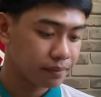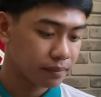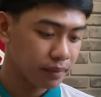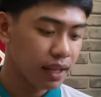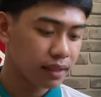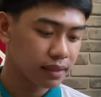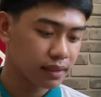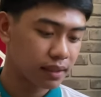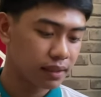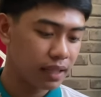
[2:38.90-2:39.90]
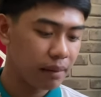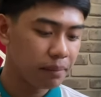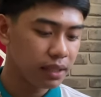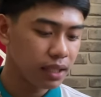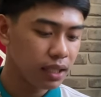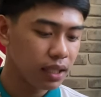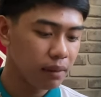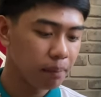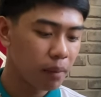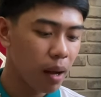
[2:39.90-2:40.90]
next, sabi ni
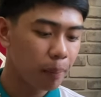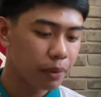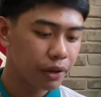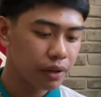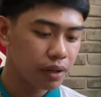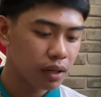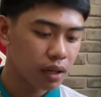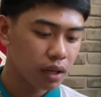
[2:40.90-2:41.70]
Popper